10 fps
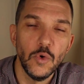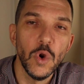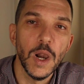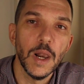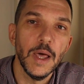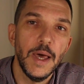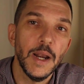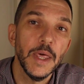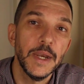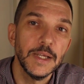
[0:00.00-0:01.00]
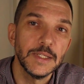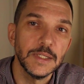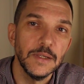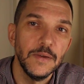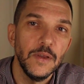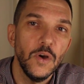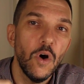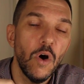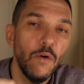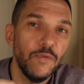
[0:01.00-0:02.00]
Google Analytics
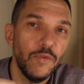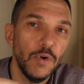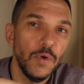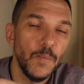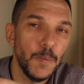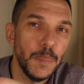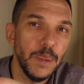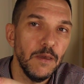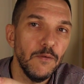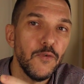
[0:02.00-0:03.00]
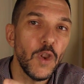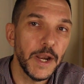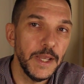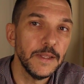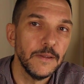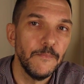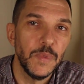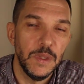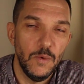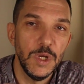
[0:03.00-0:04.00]
of uh, Flooded,
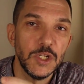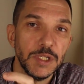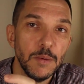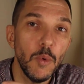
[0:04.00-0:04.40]
which is a